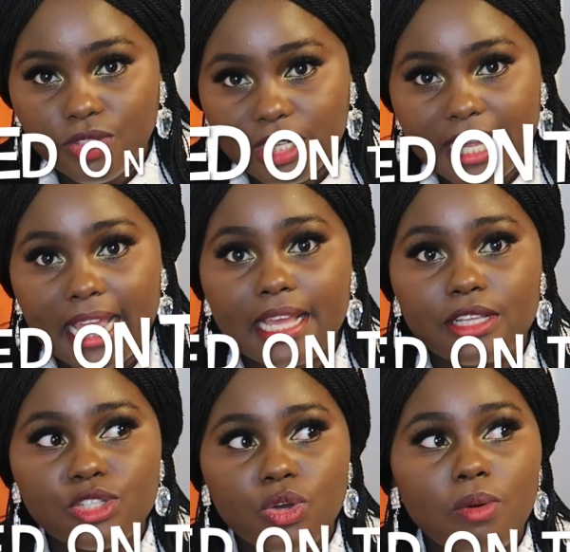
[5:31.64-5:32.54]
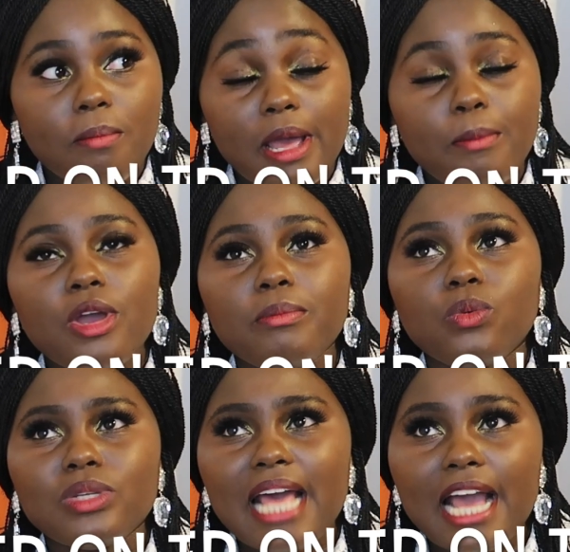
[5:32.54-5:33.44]
on the day? So my
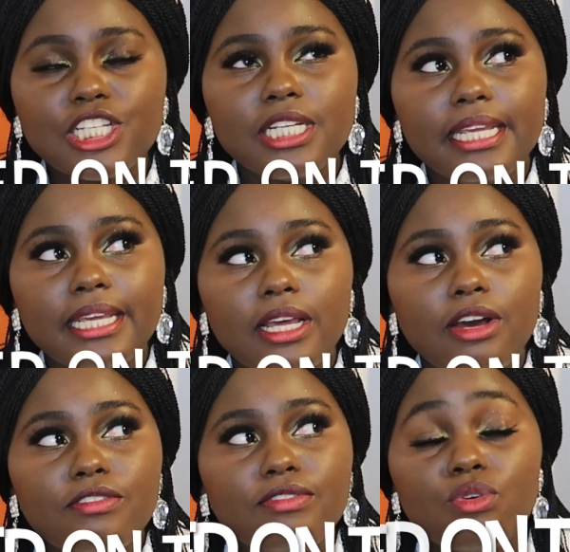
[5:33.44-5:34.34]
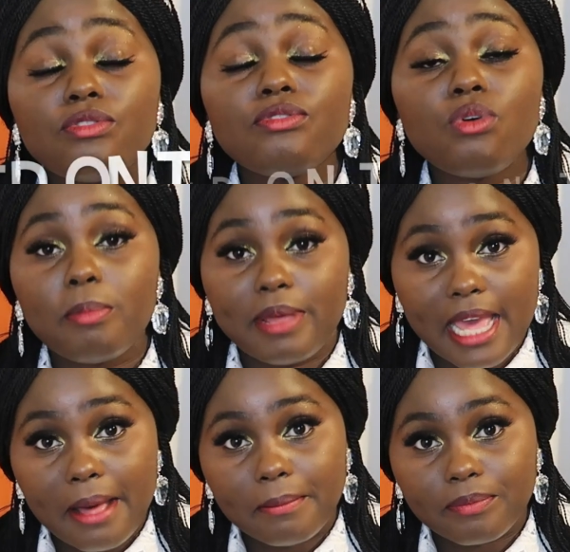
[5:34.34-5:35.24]
appointment was actually for 4
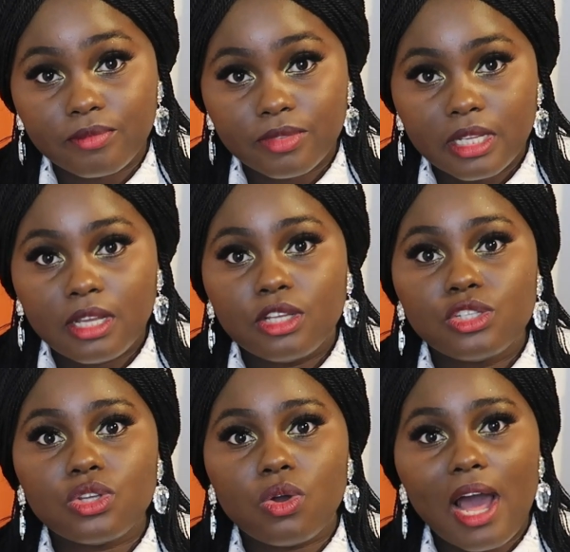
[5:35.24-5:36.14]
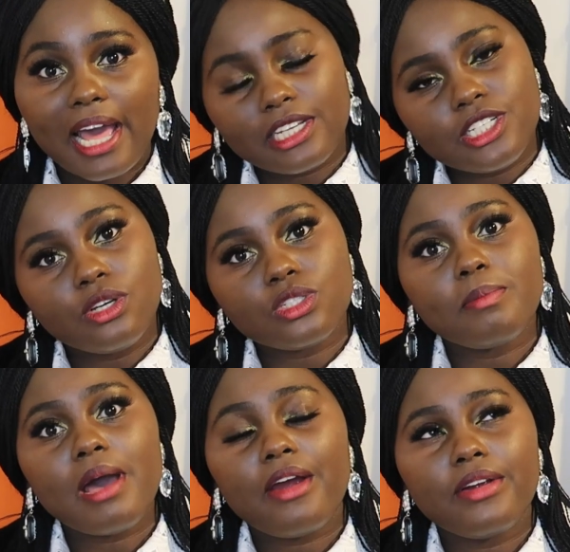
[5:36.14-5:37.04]
p.m. So I actually got to
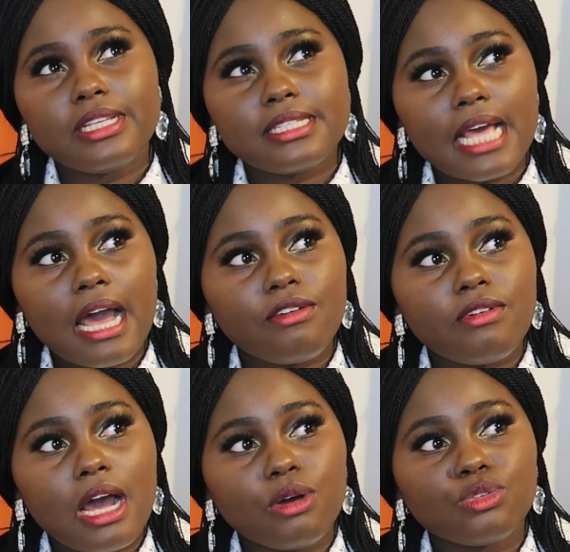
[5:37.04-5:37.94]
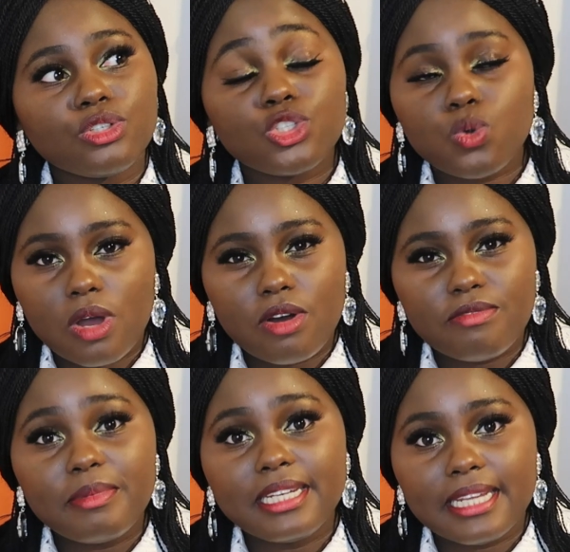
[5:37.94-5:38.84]
Paris at around
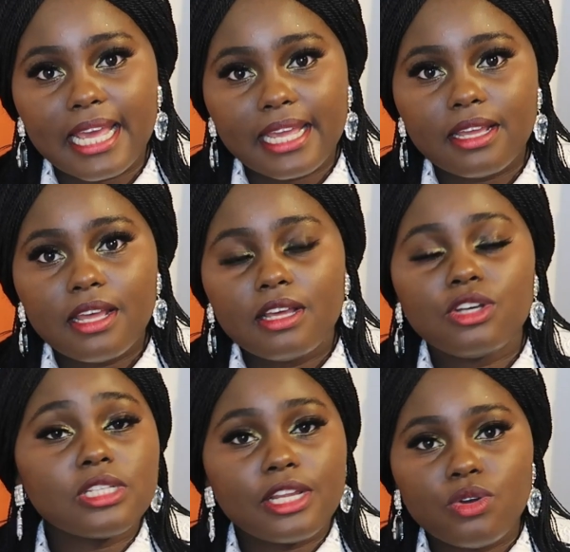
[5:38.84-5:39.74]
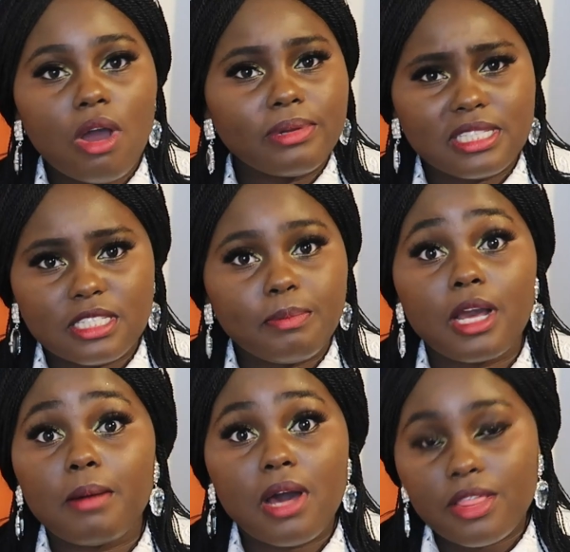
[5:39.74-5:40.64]
12 midday because I knew I wanted to
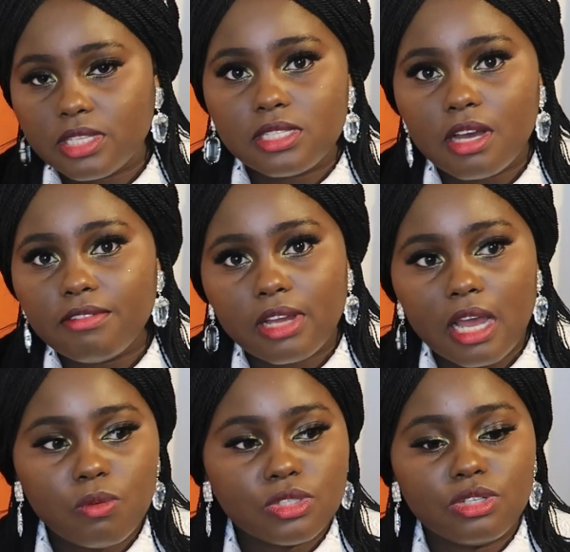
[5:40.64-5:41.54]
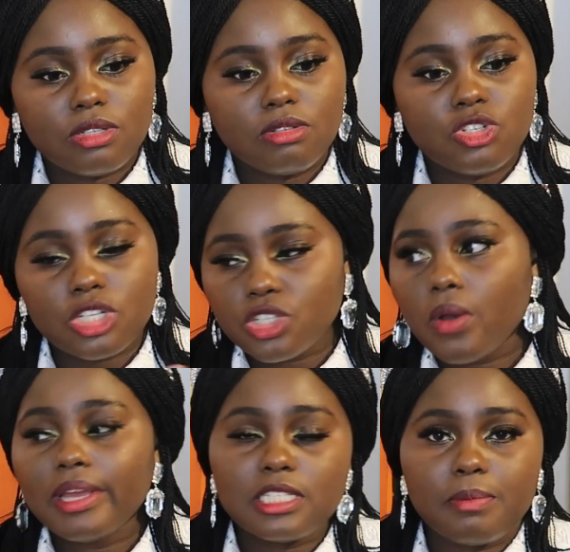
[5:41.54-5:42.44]
pick up other stuff. Like, I wasn't just
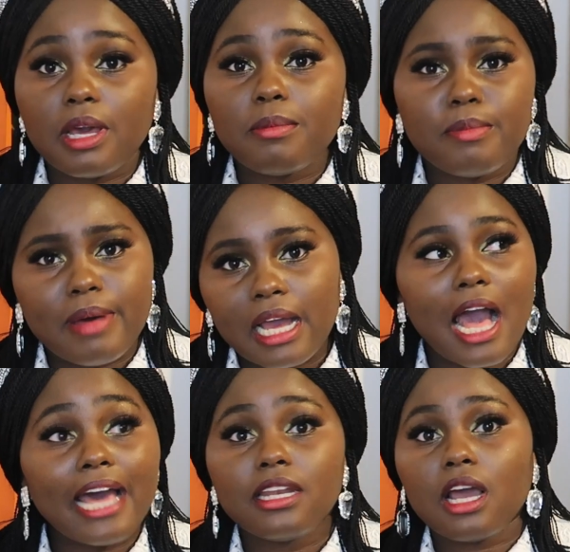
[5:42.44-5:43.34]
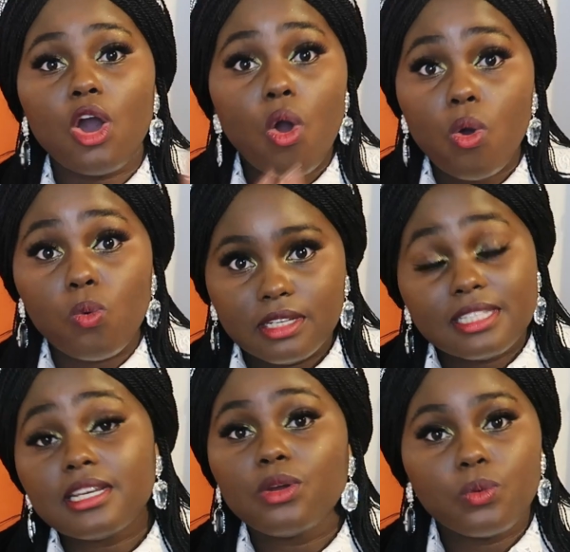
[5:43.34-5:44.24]
going to pick up the bag. I had like a whole
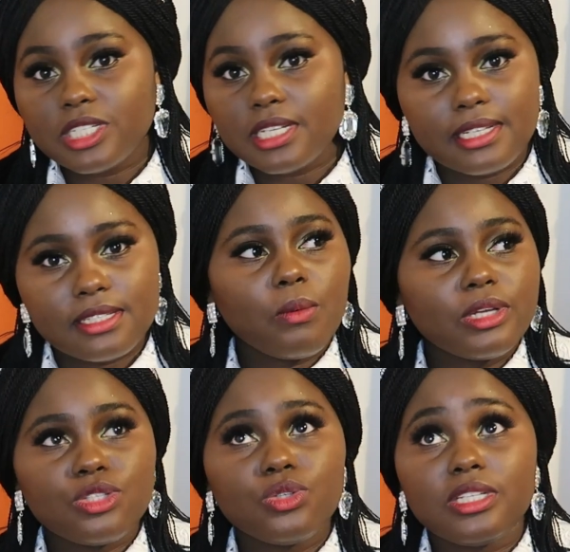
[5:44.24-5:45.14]
designer wish list. I went to